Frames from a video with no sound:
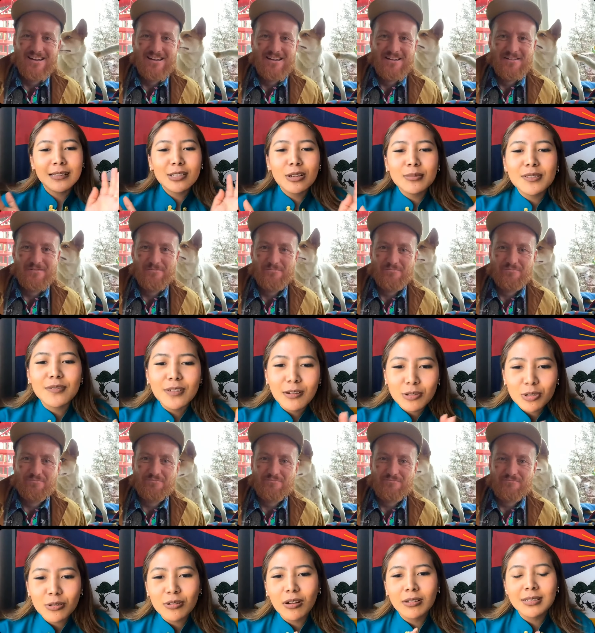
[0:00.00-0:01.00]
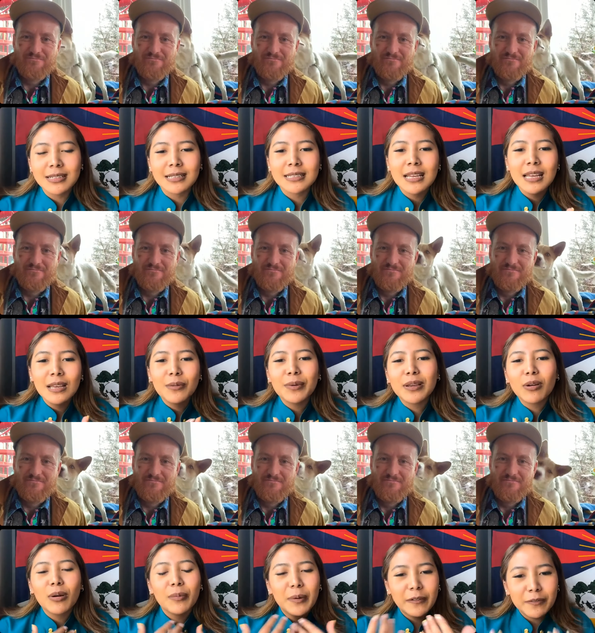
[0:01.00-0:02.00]
Speaker 1: in terms of cultural context, we
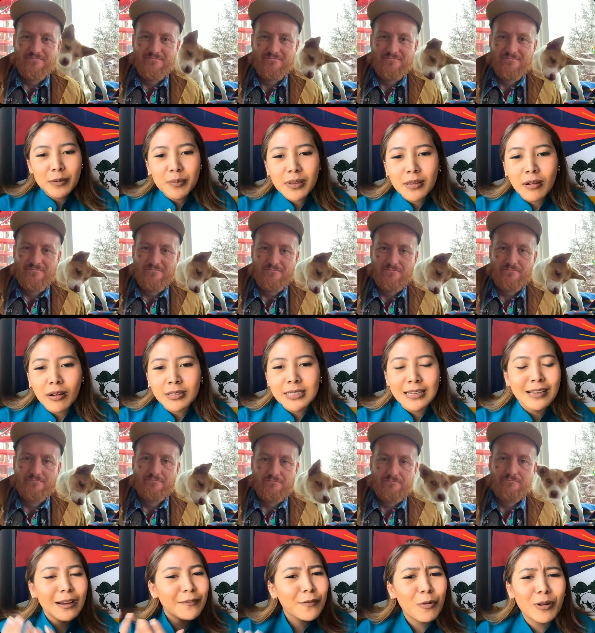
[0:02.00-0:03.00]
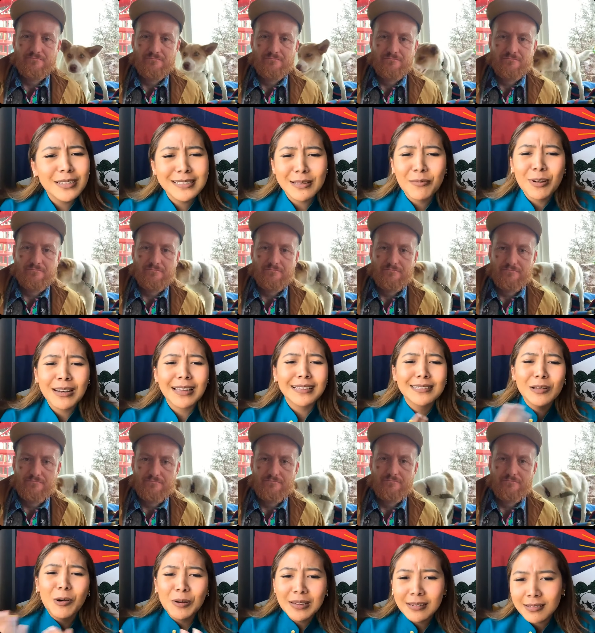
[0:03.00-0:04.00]
go above and beyond. And of course, someone like His
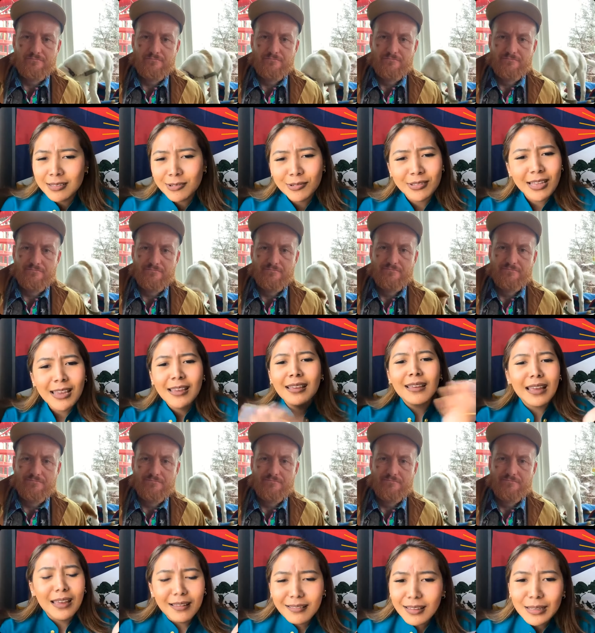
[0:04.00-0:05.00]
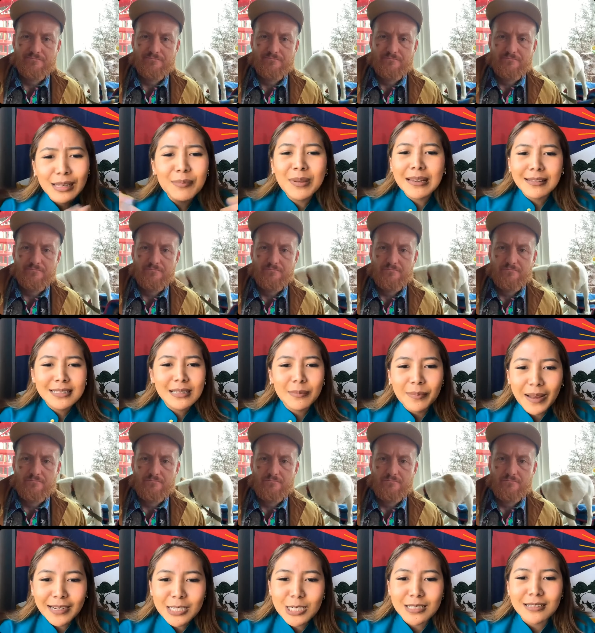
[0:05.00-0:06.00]
Holiness, who's limitless
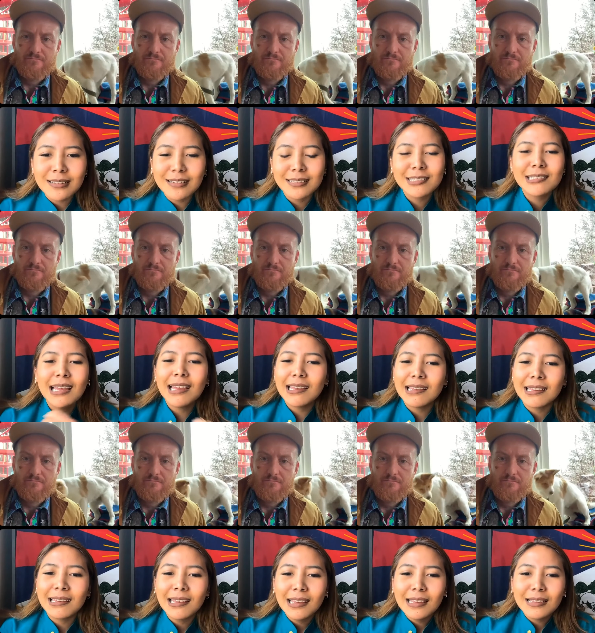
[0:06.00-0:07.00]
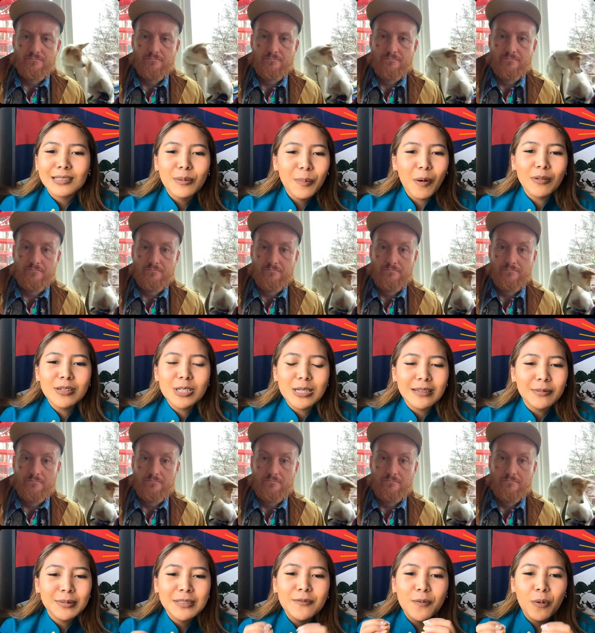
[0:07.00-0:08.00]
compassion, is saying his
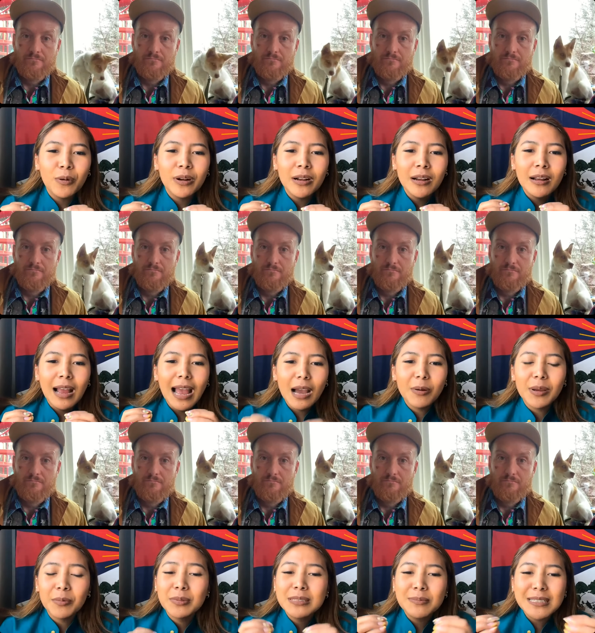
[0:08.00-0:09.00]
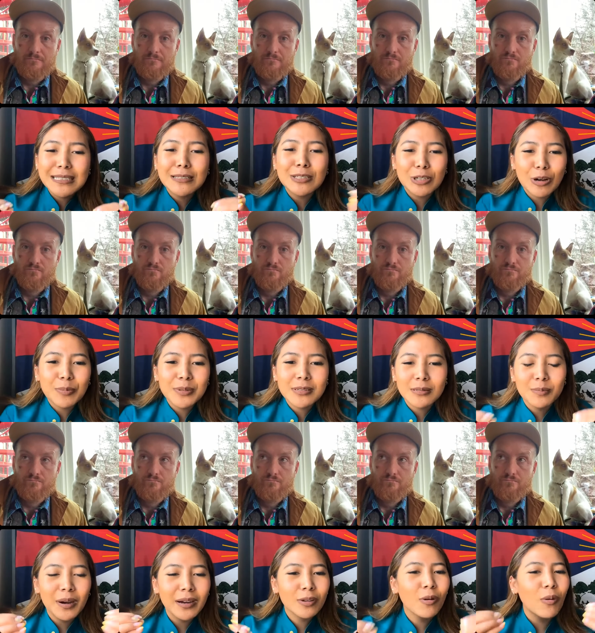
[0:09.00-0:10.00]
apology was for how it was misinterpreted
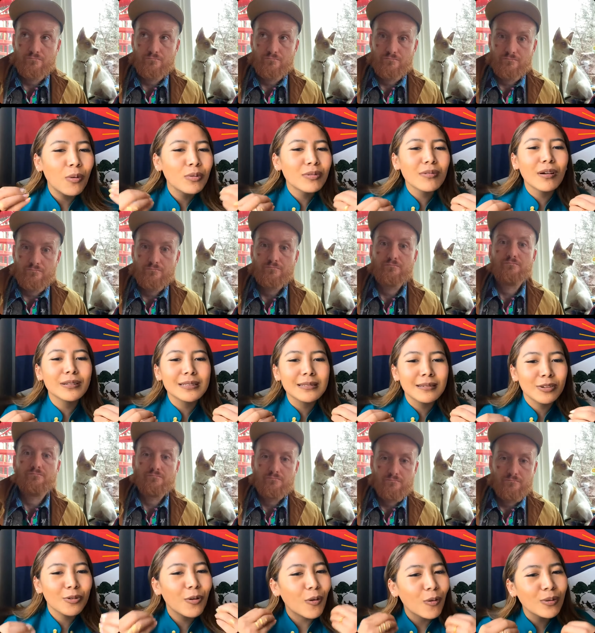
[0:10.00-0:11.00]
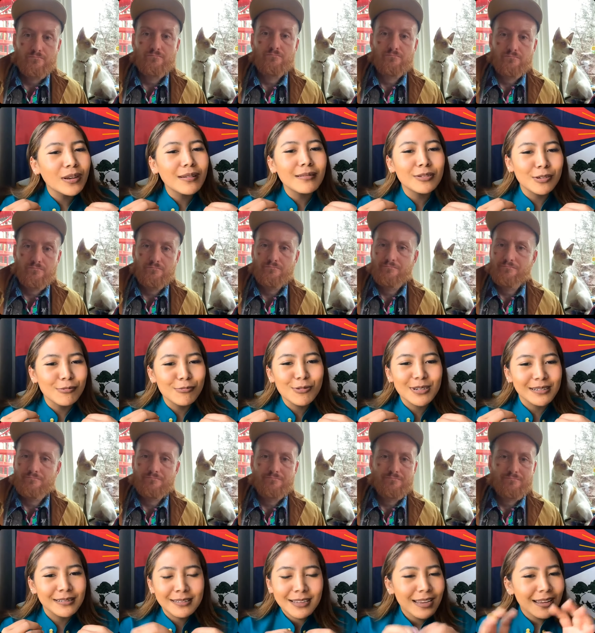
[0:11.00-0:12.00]
by your own thoughts and your own
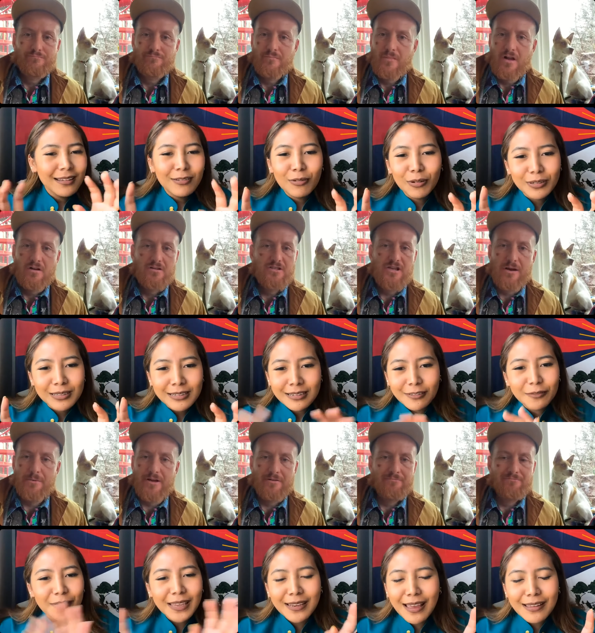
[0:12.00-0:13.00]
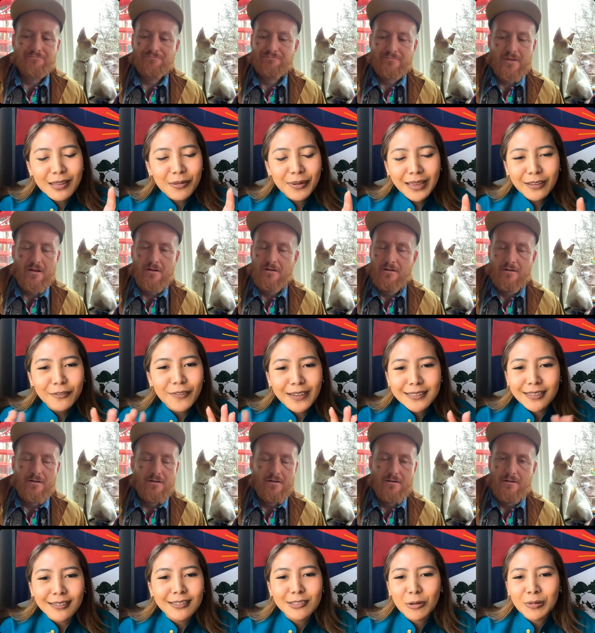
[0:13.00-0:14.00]
delusions, not in any way
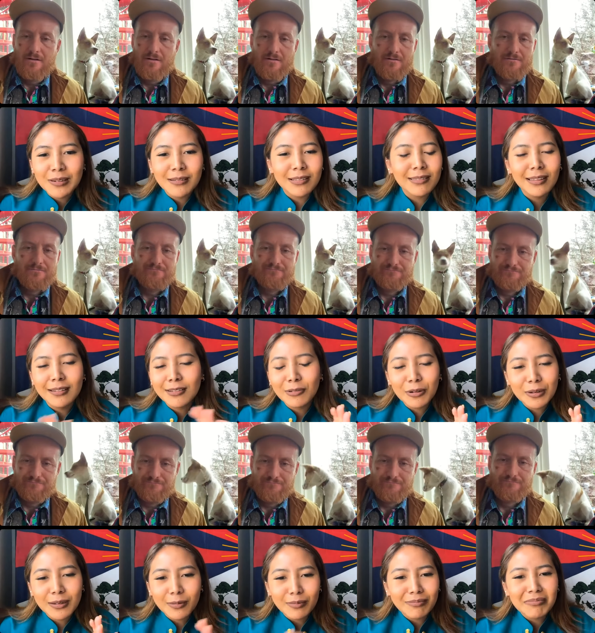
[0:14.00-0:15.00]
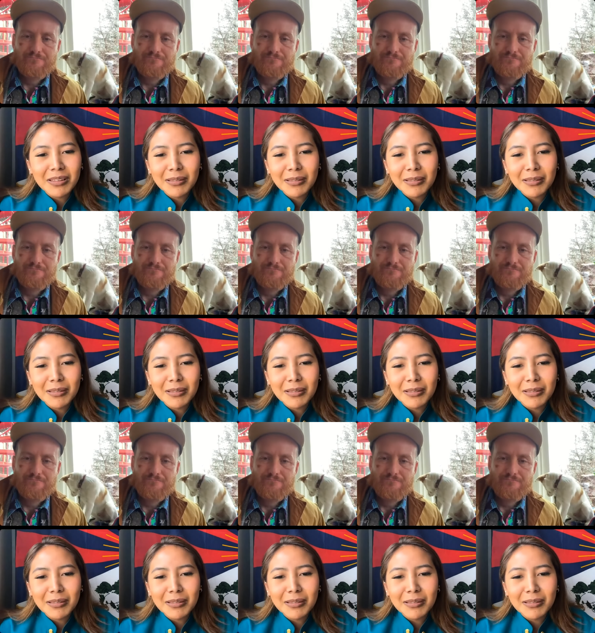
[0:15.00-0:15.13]
affecting His Holiness. That is not